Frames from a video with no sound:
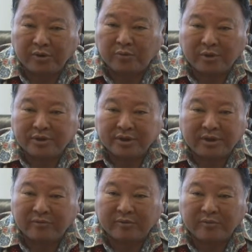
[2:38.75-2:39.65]
Otherwise,
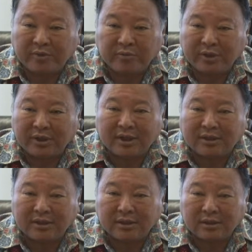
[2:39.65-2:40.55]
they'd never have been
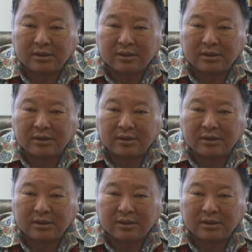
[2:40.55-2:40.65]
reelected.